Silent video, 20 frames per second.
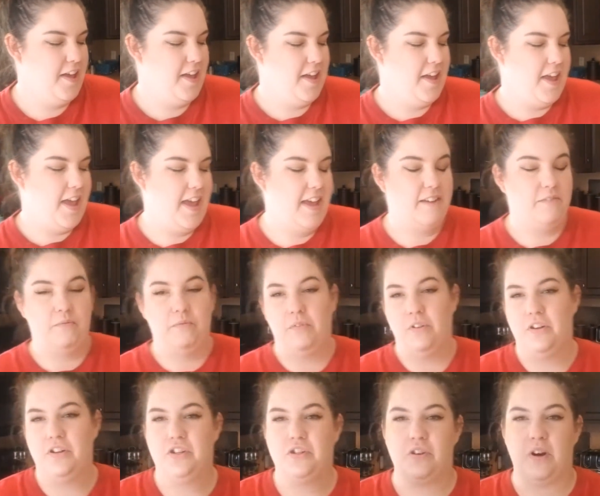and
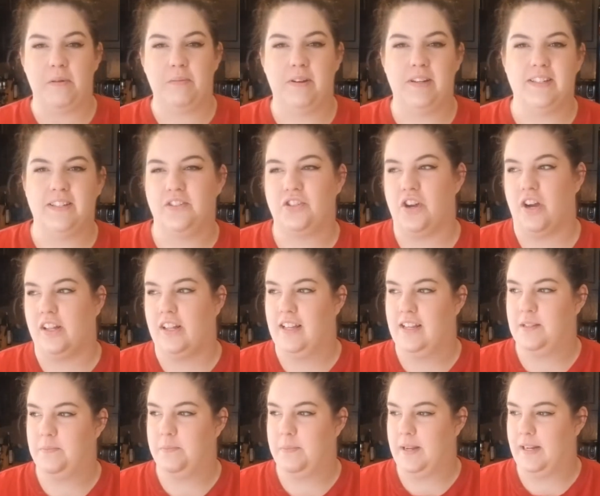strawberries and chocolate
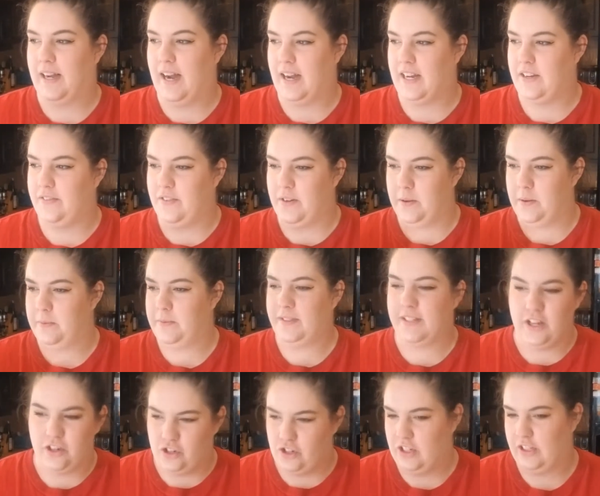has been kind of an obsession